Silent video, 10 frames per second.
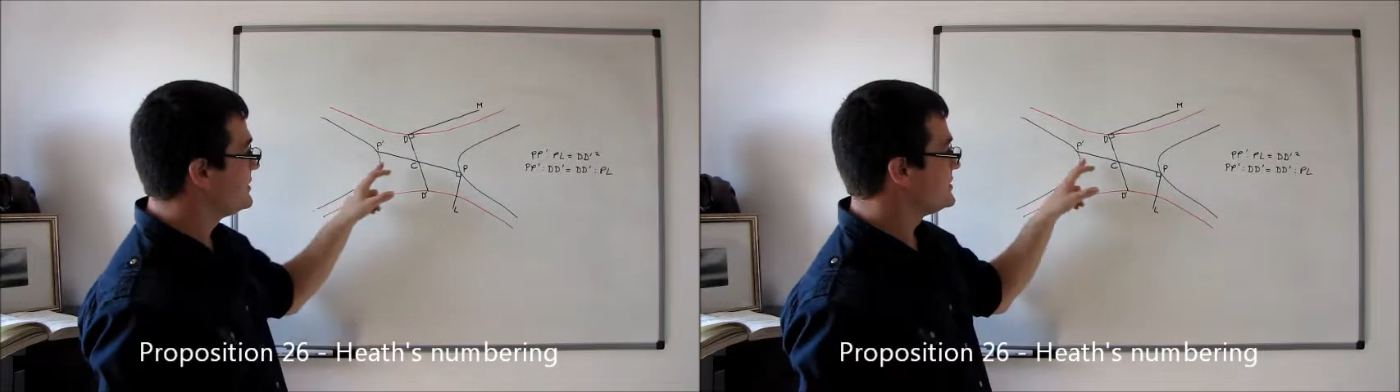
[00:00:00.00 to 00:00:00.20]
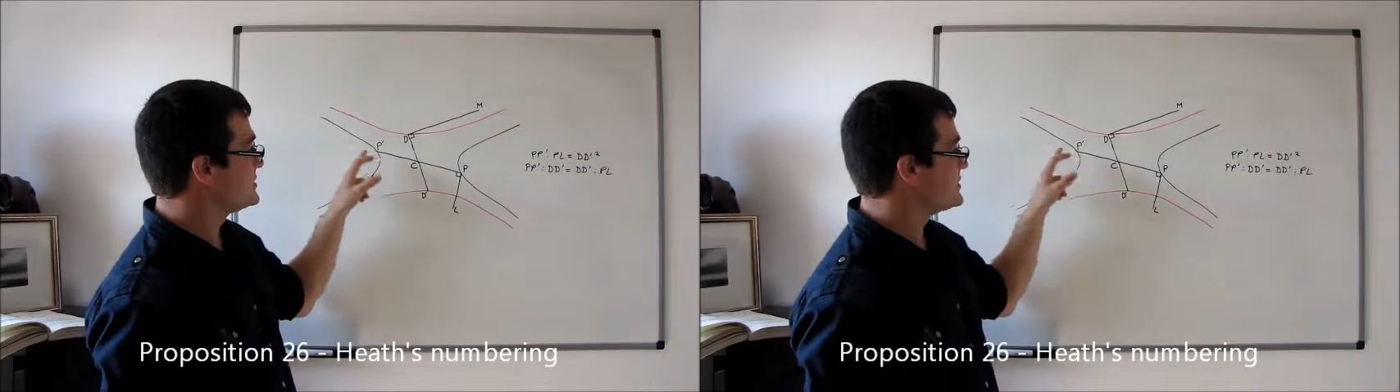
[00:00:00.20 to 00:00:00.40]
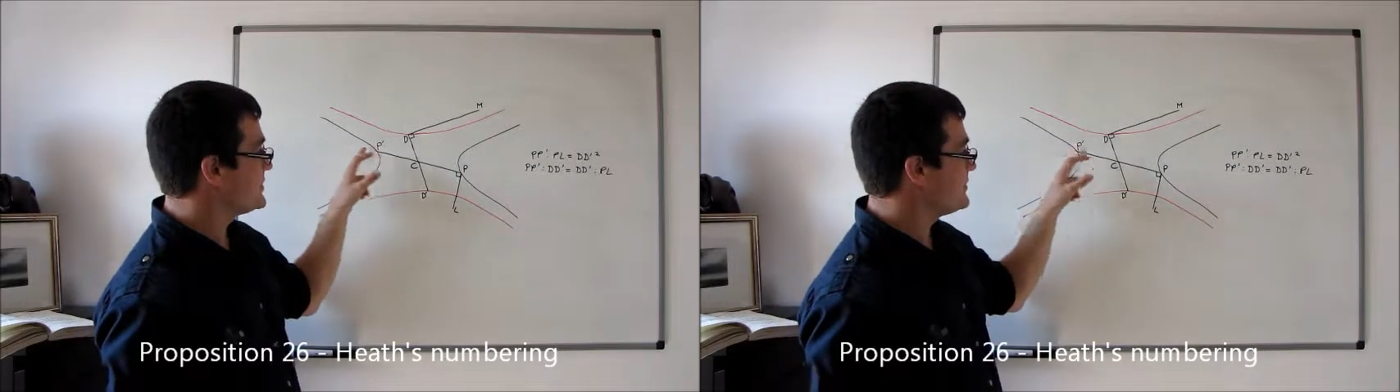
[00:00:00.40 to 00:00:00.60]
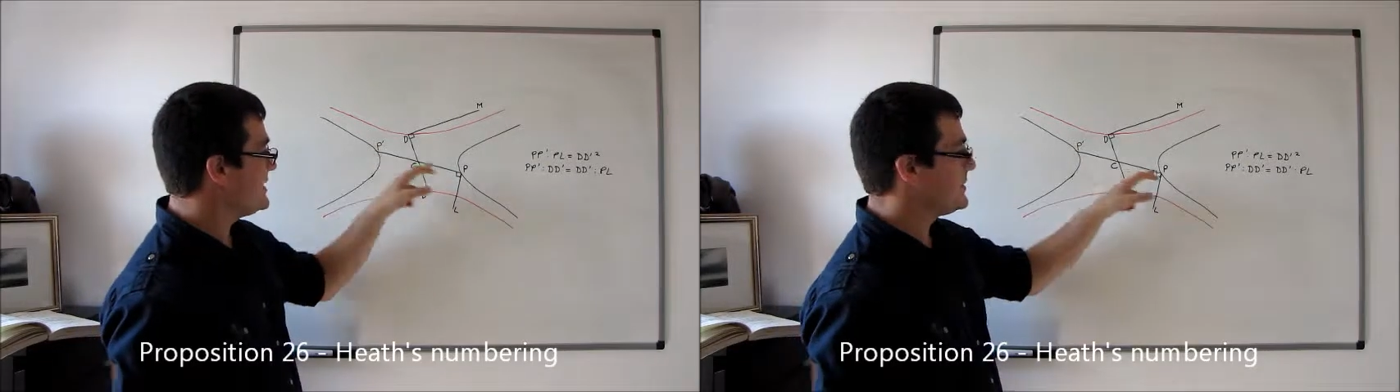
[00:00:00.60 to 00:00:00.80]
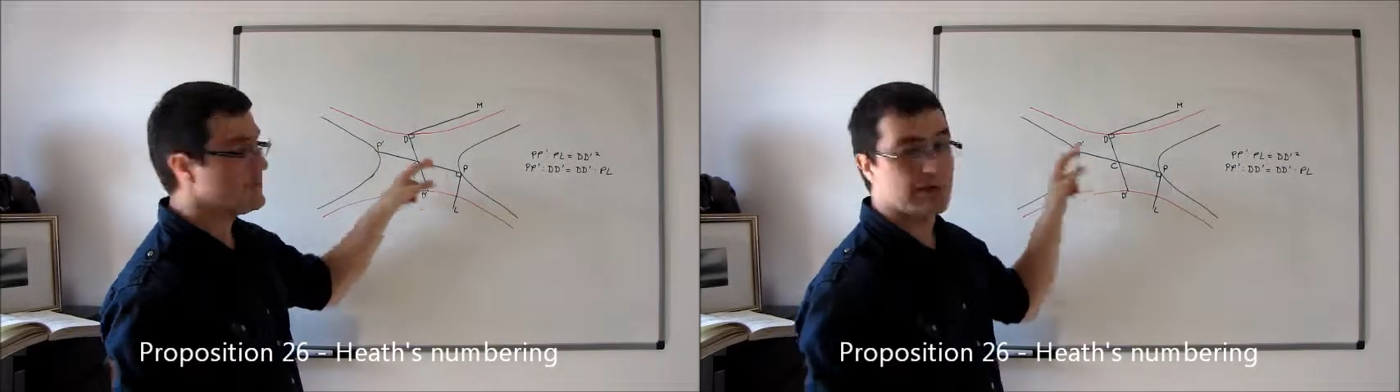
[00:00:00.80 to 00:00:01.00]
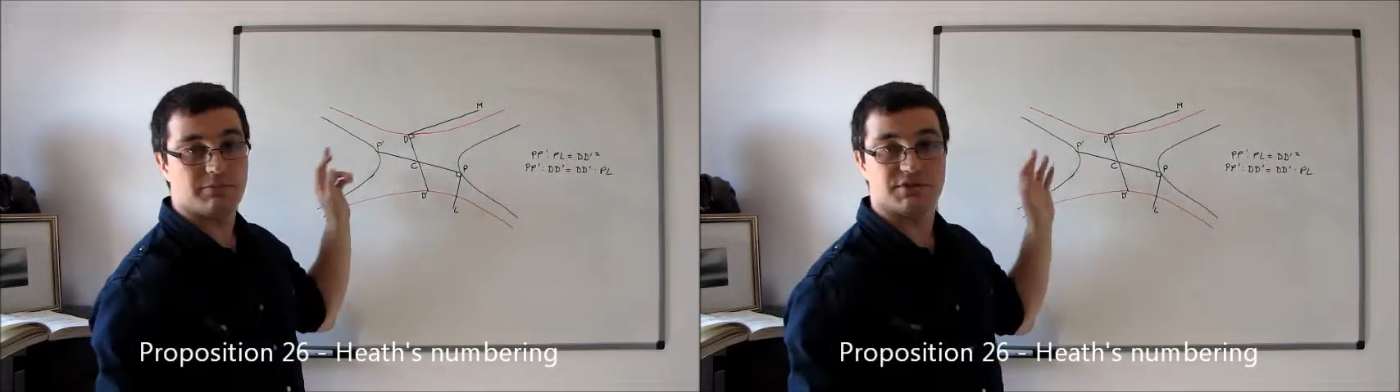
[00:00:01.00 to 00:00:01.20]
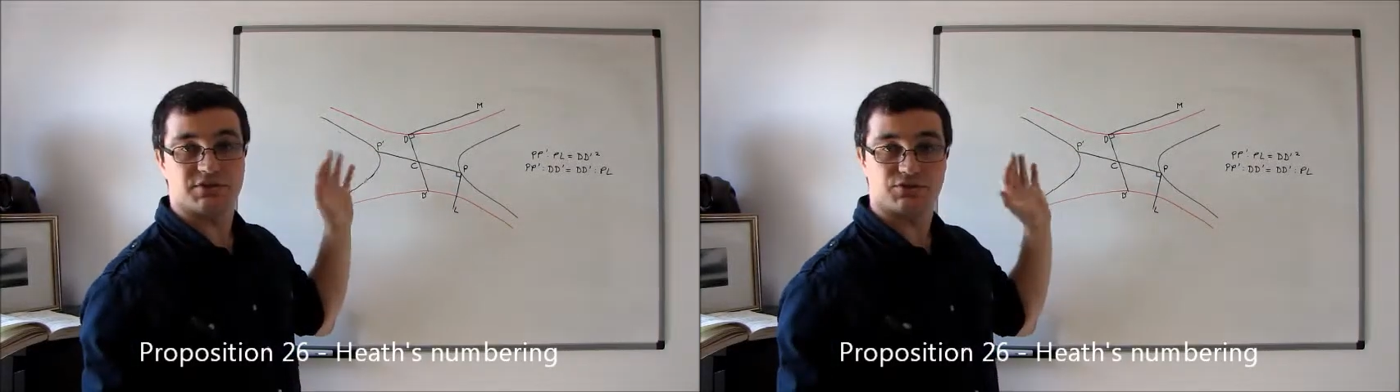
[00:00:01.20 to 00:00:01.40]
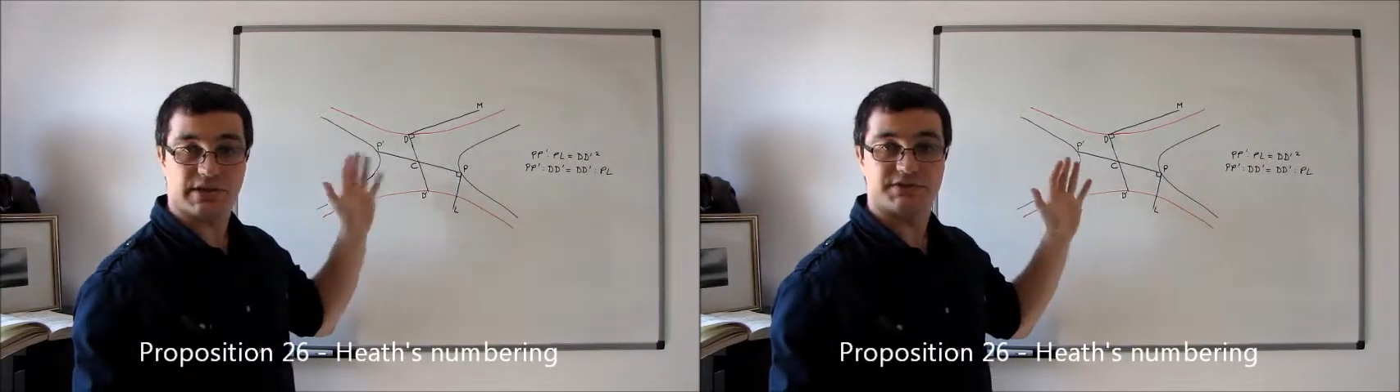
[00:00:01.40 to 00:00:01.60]
such that PP primed is
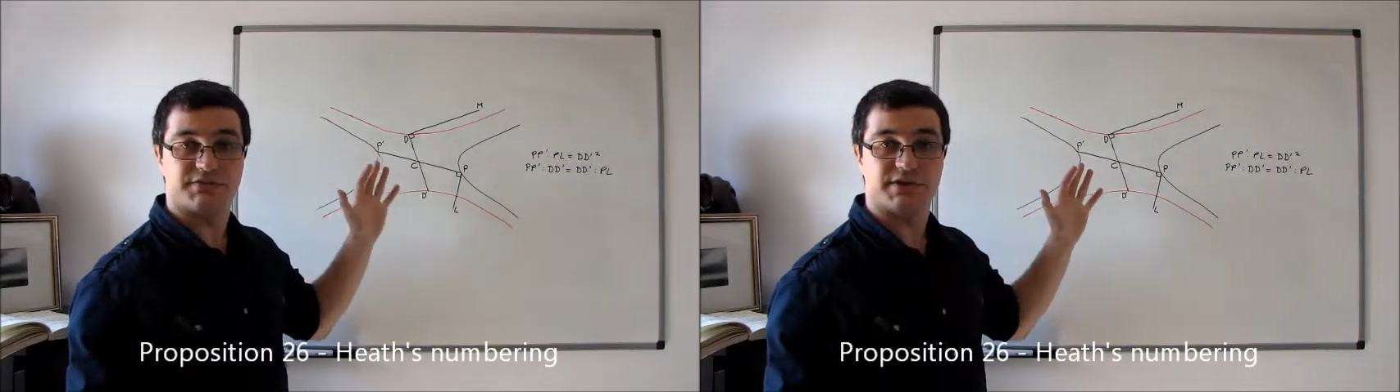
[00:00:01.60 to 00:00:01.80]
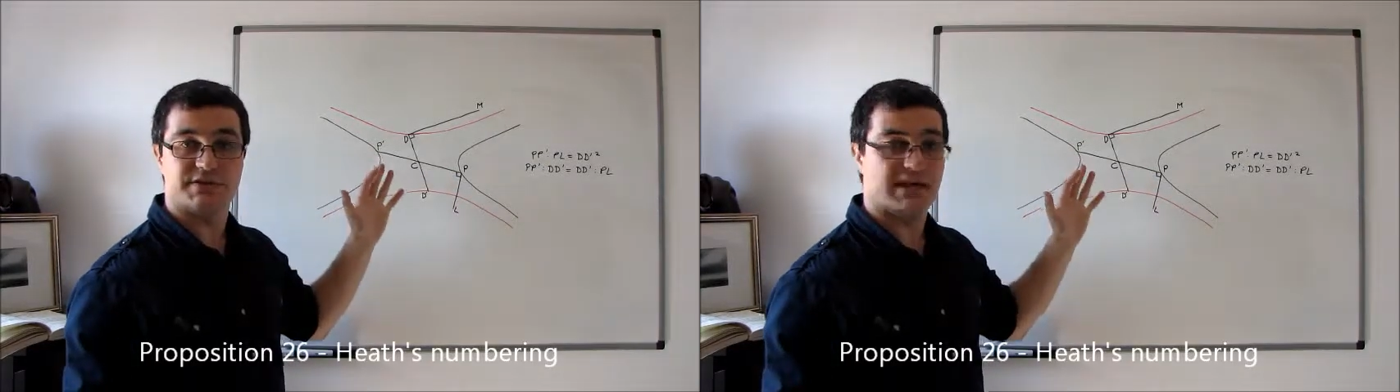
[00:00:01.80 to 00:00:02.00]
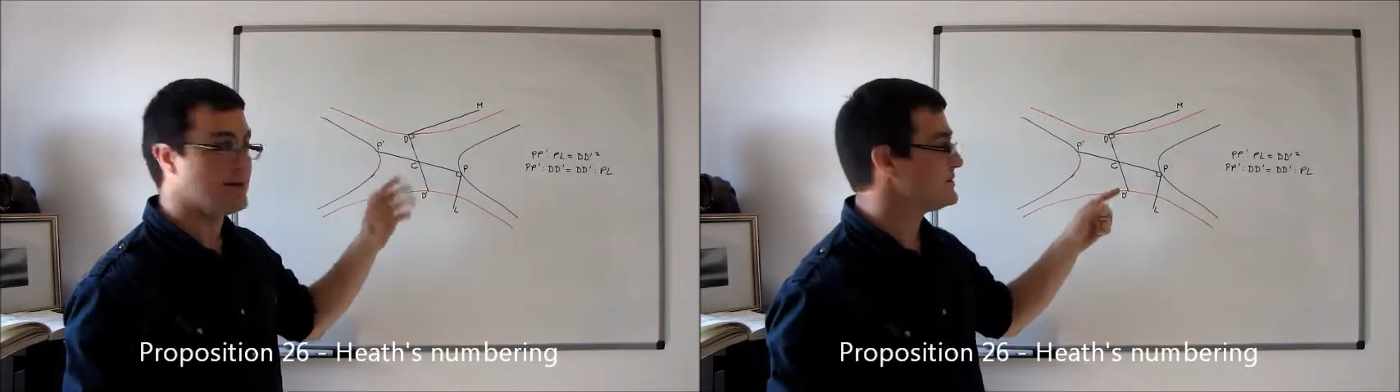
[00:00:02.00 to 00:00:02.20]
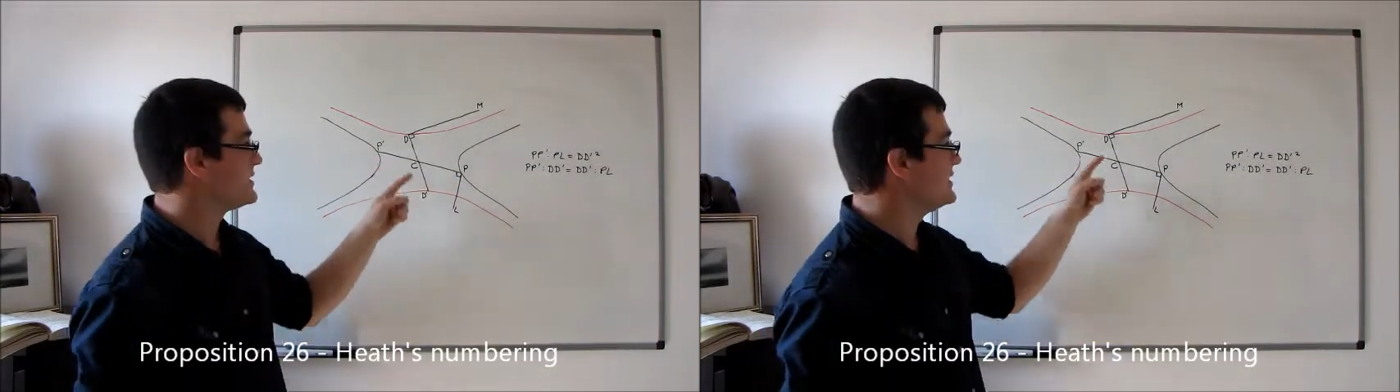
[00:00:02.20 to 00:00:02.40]
a transverse diameter